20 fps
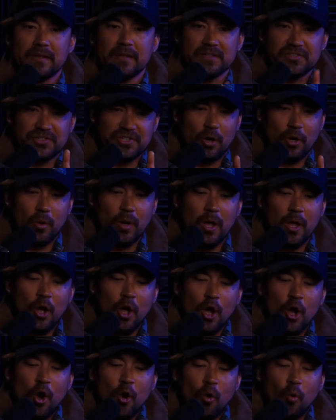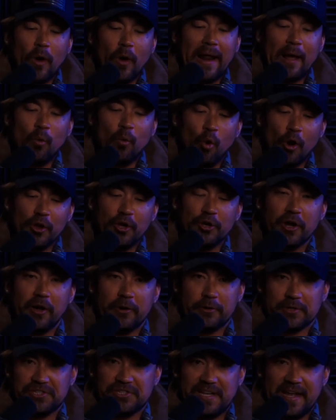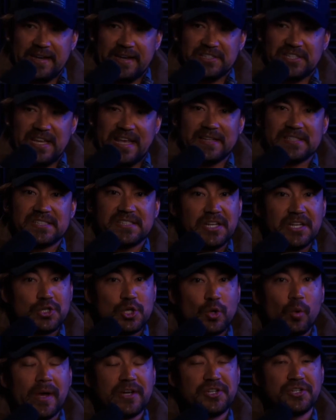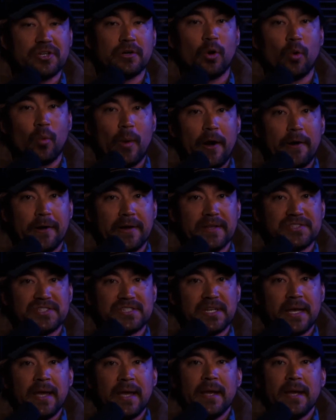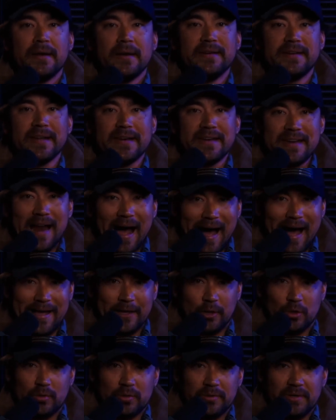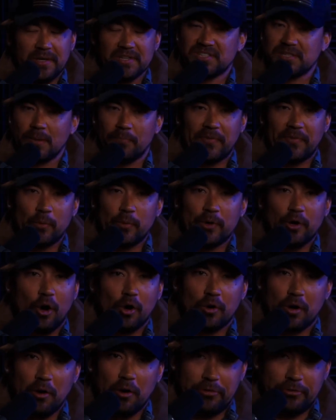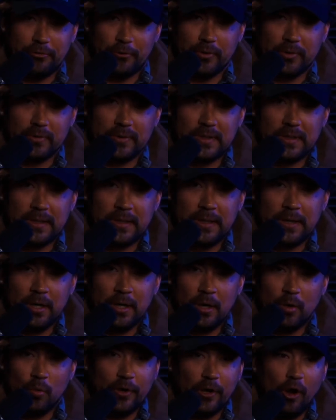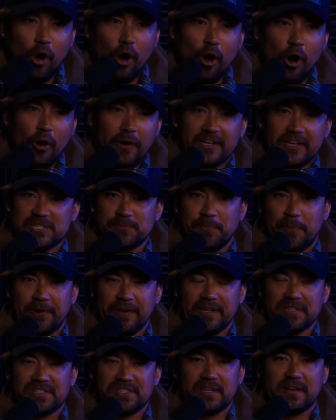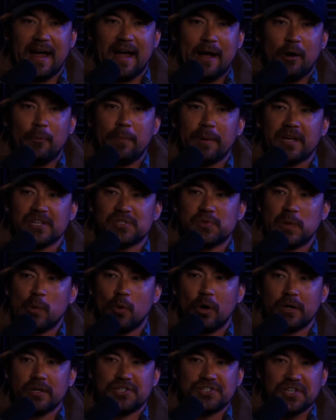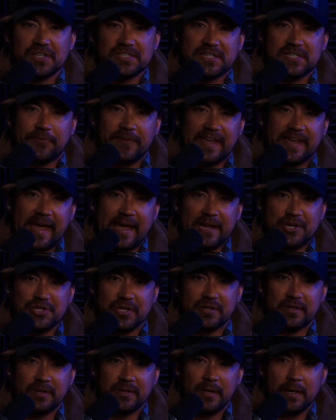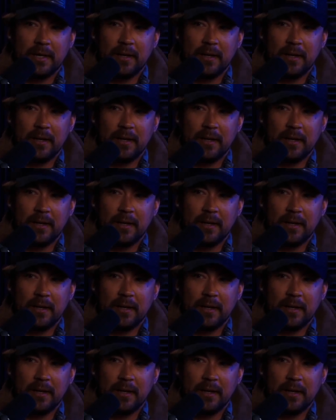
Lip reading: So what I want you to understand is in situational awareness, denial is something we all go through. We all experience denial because we want justification